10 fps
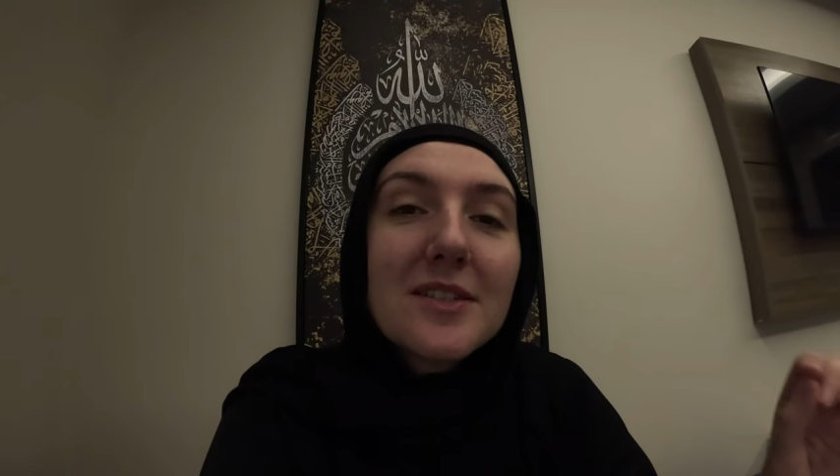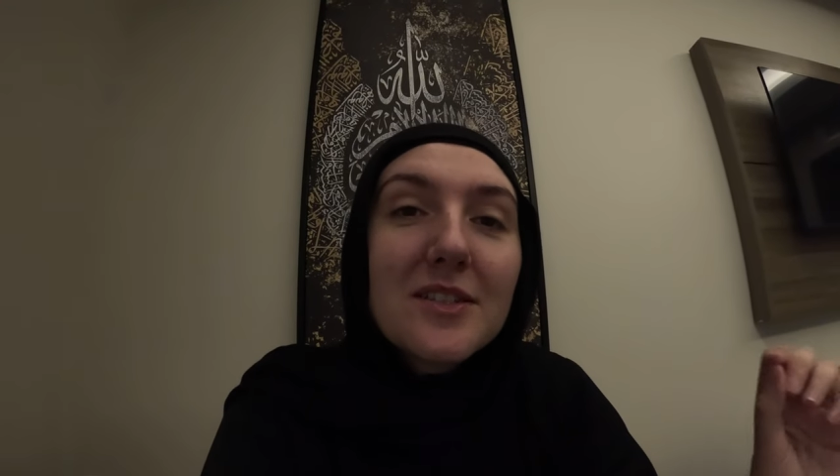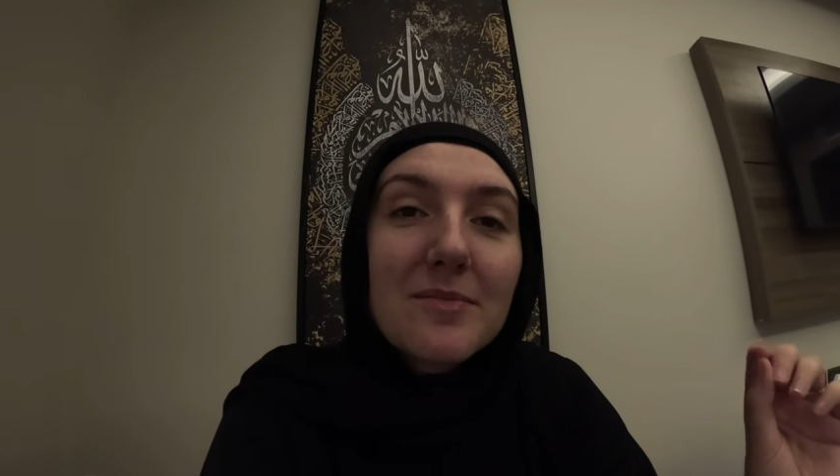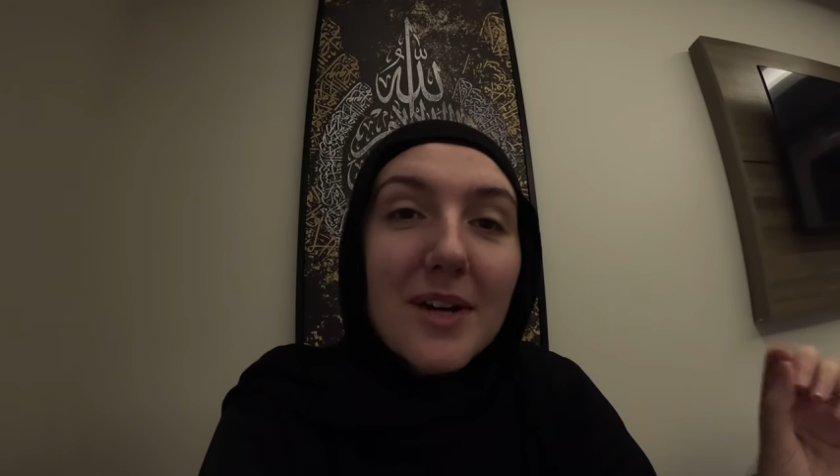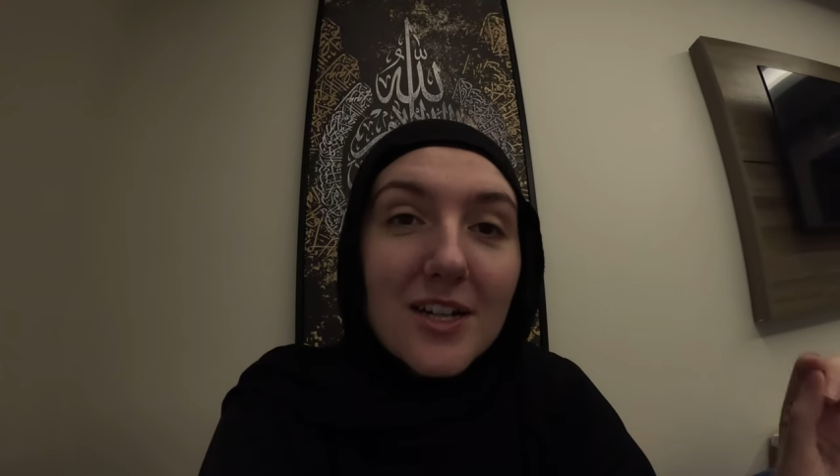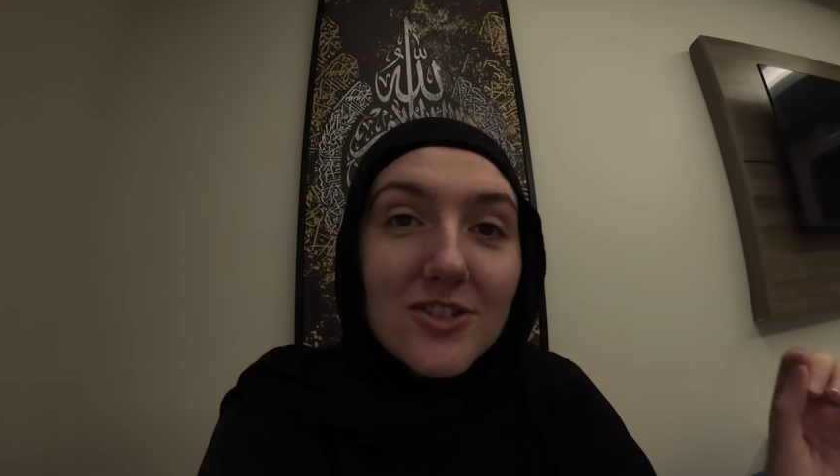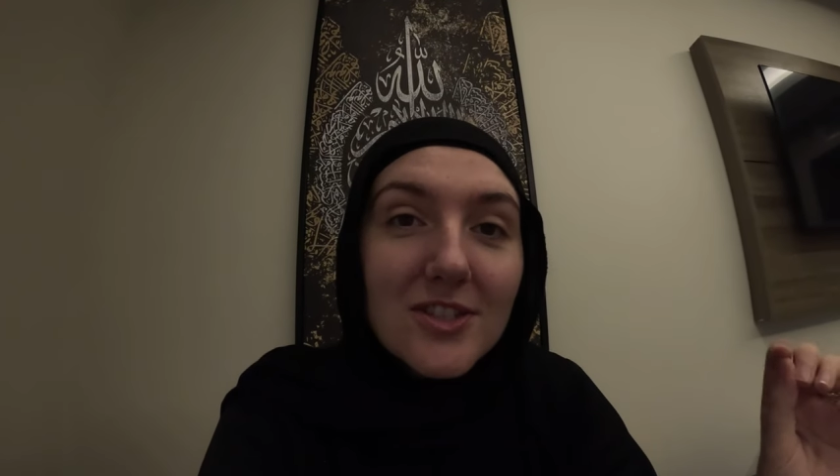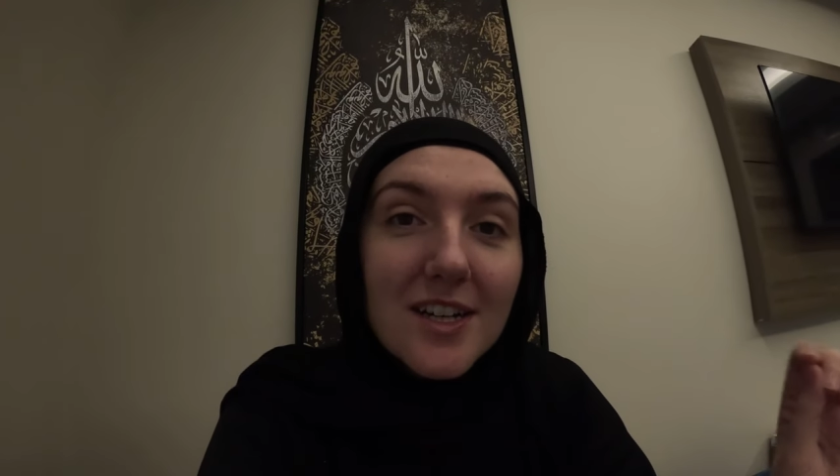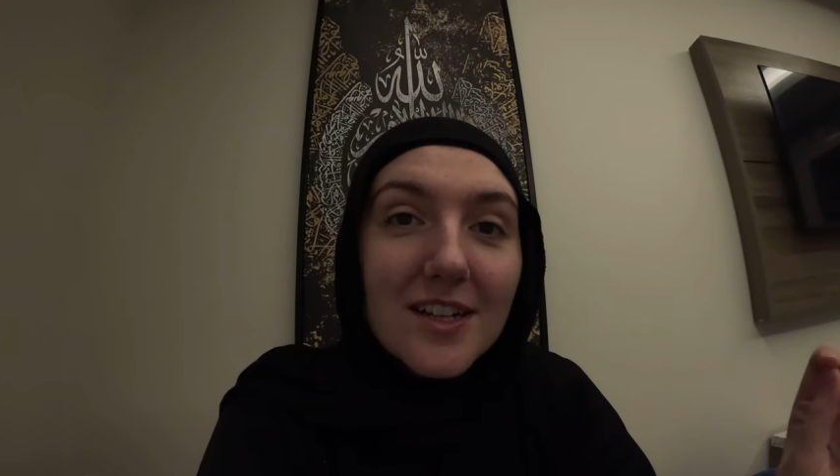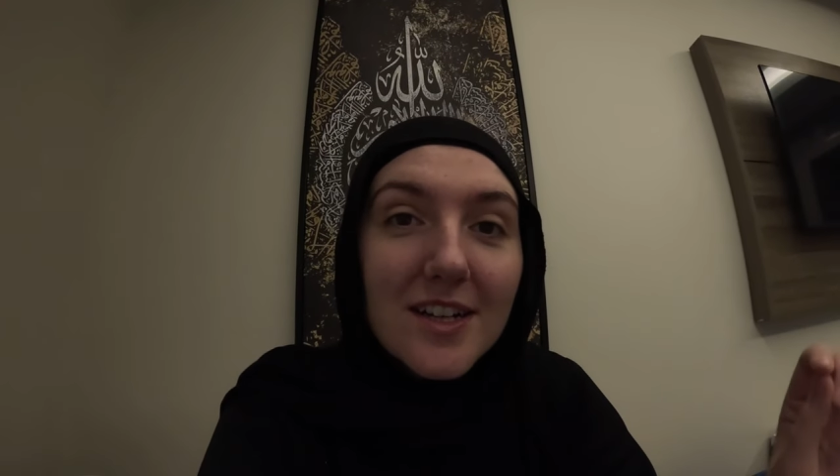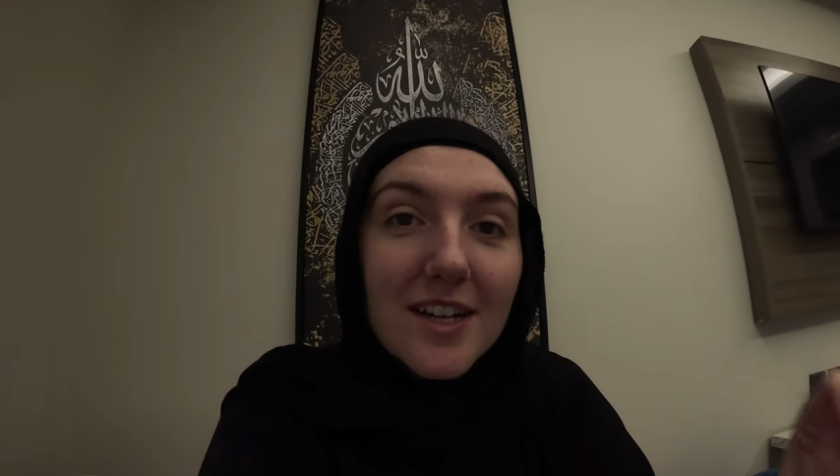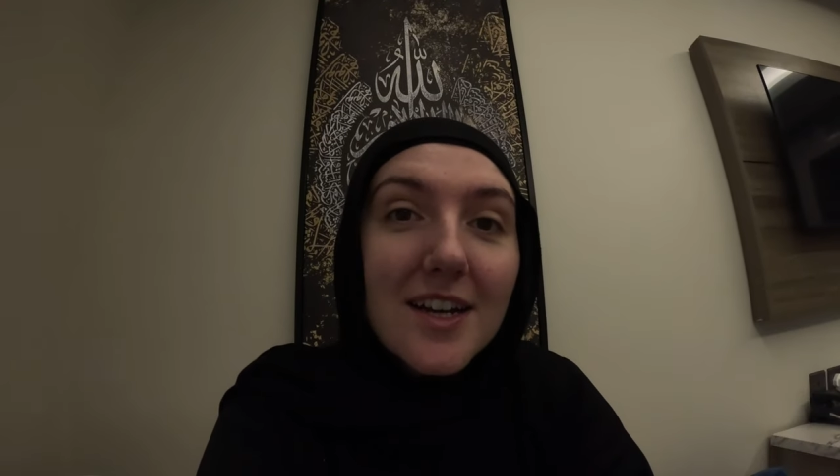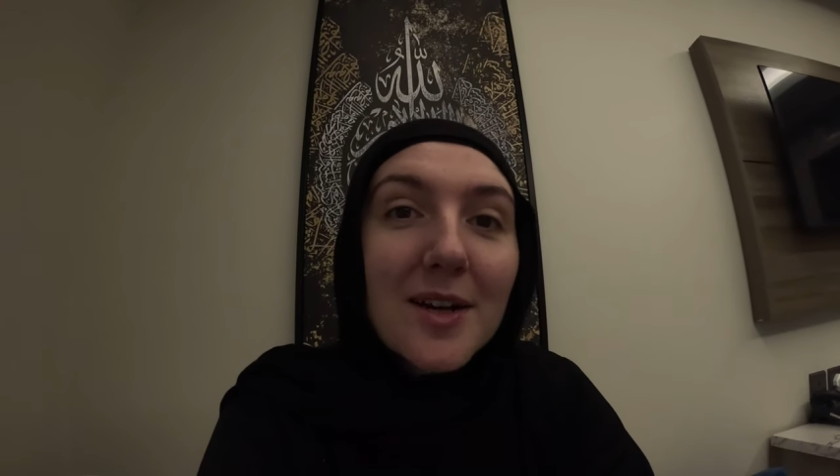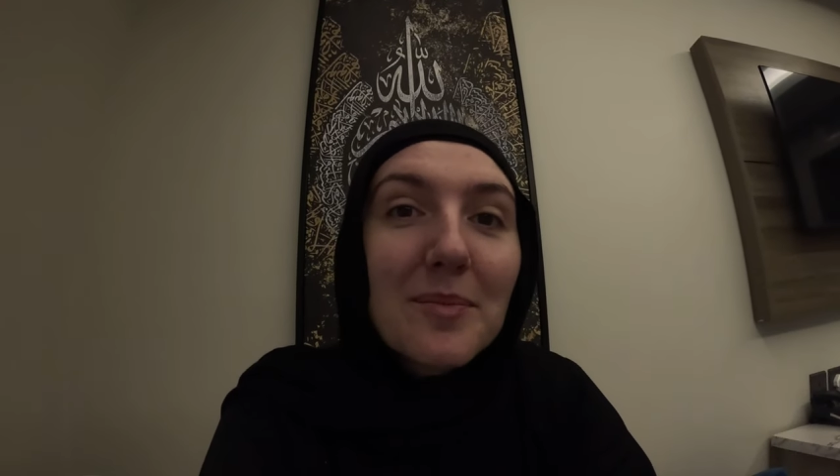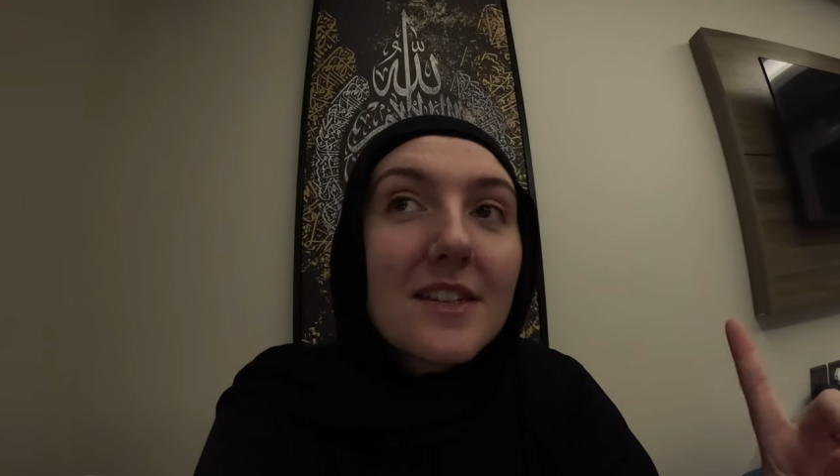to Masjid
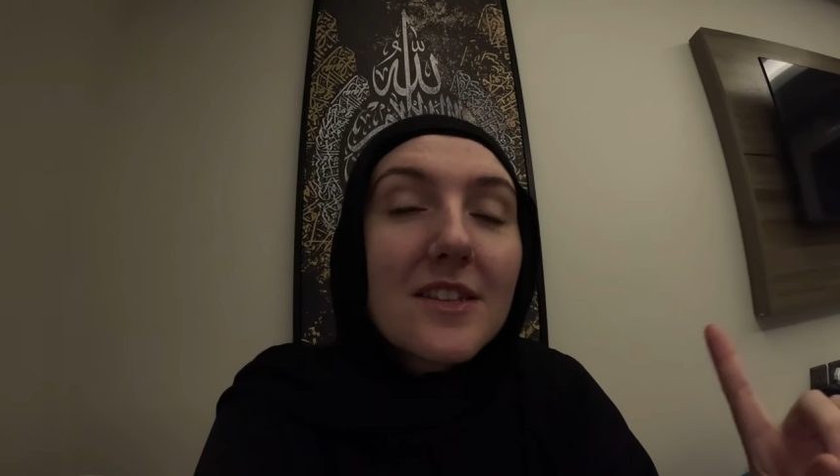Al-Haram.